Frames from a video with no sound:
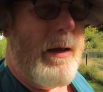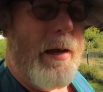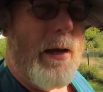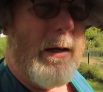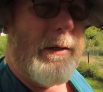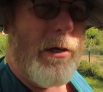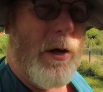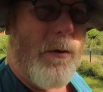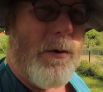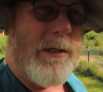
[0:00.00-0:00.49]

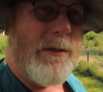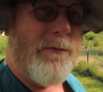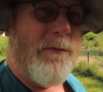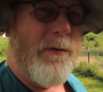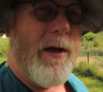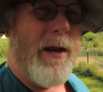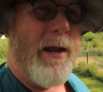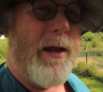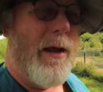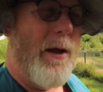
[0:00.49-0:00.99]
It's always
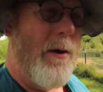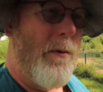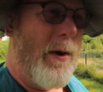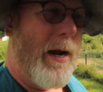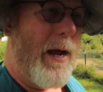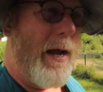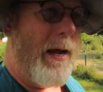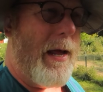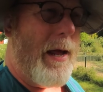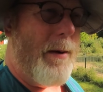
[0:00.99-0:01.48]
funny when
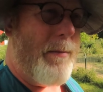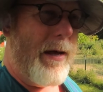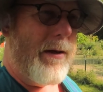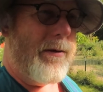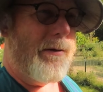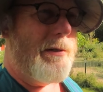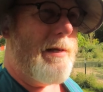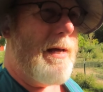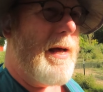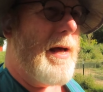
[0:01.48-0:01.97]
I come
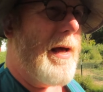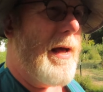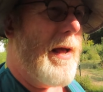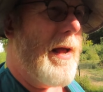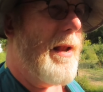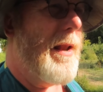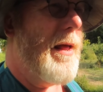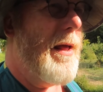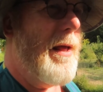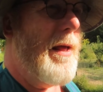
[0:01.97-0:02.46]

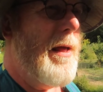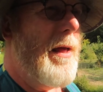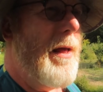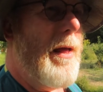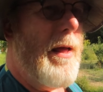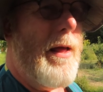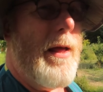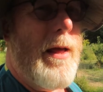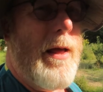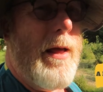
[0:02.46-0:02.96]
outside,
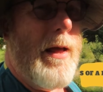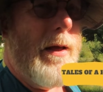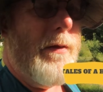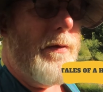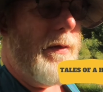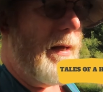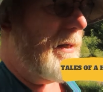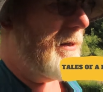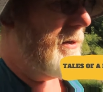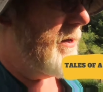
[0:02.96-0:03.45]

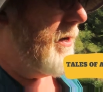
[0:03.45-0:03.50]
these